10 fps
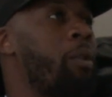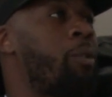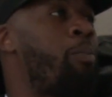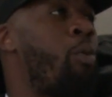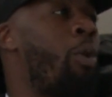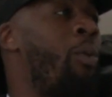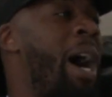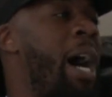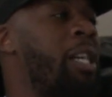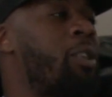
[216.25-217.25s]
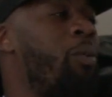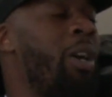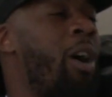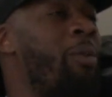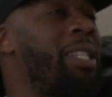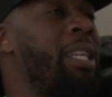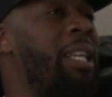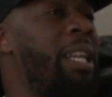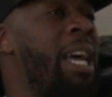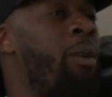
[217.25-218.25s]
sport-wise, could we always
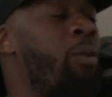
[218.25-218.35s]
stand it out?